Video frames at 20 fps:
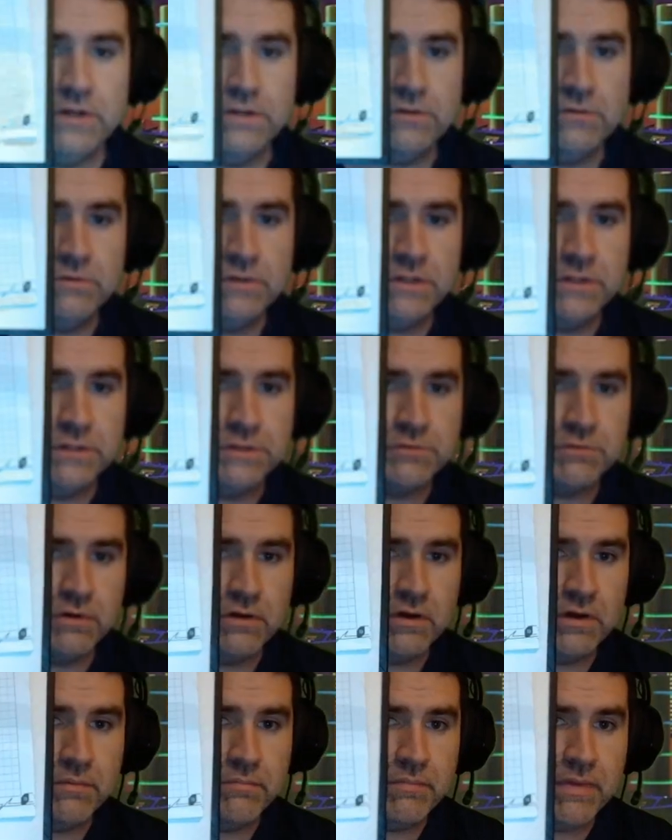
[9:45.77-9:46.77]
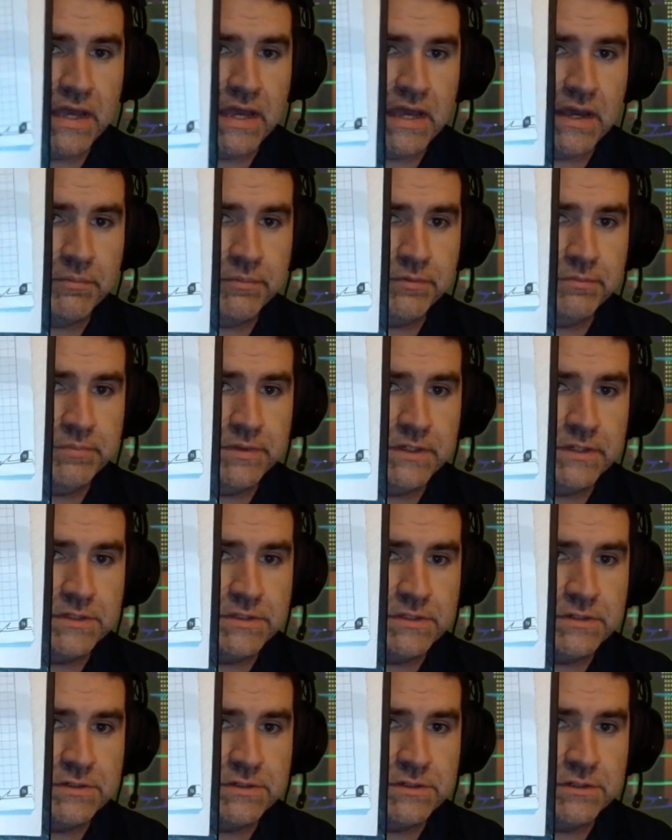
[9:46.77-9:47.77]
you can draw a map
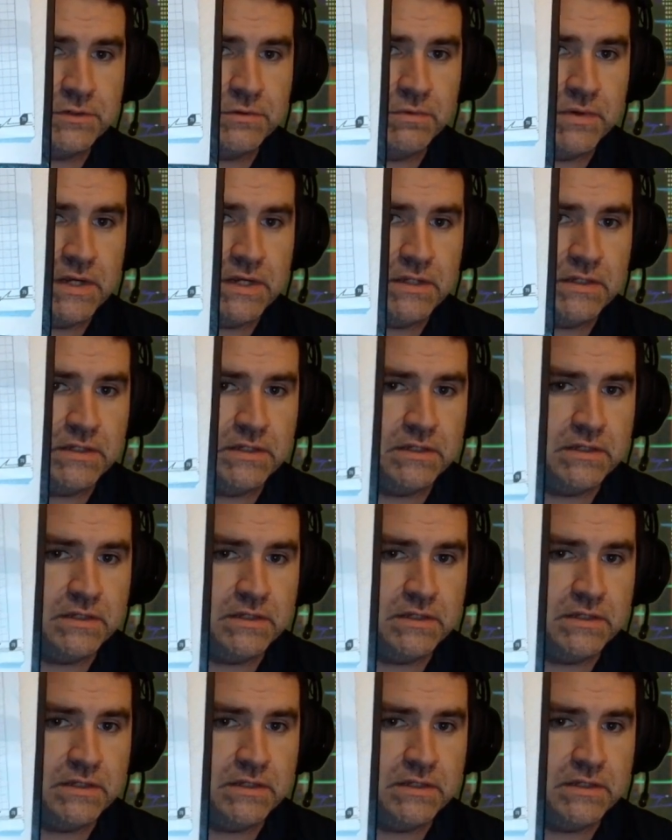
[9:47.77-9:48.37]
because there's a grid.